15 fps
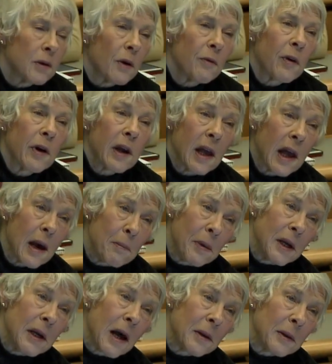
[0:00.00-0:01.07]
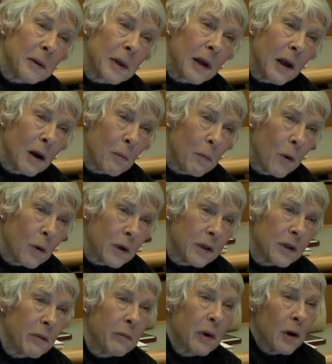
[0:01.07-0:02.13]
are very happy now that the airports
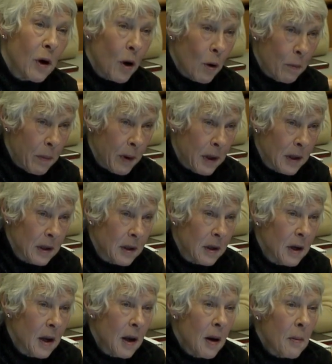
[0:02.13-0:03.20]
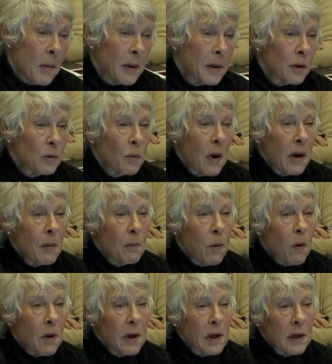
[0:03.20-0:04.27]
have been open. But there's one
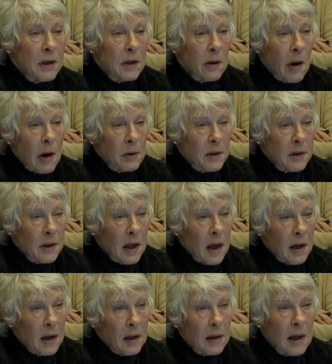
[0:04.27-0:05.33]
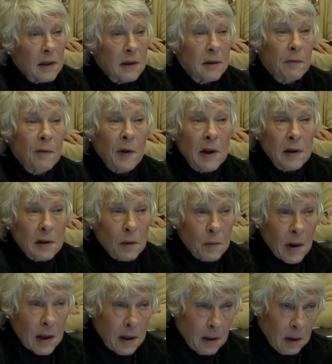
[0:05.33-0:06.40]
important issue outstanding, and that's visa
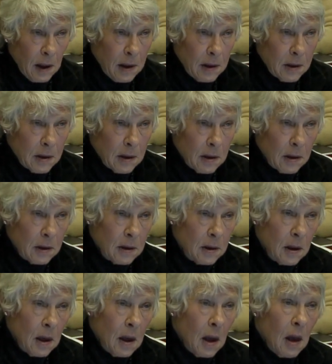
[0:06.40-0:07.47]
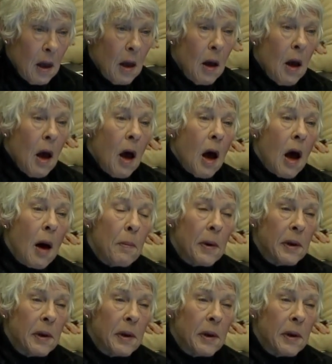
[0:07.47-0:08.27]
regulations. Mm. Up